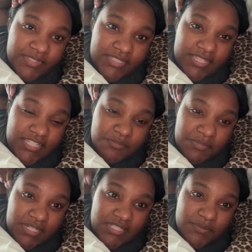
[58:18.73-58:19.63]
Catch me
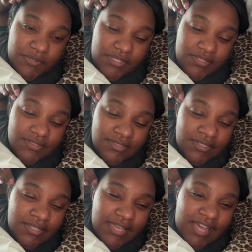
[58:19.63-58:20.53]
next week.
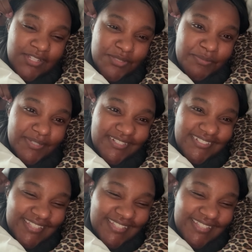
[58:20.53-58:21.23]
I'll do better.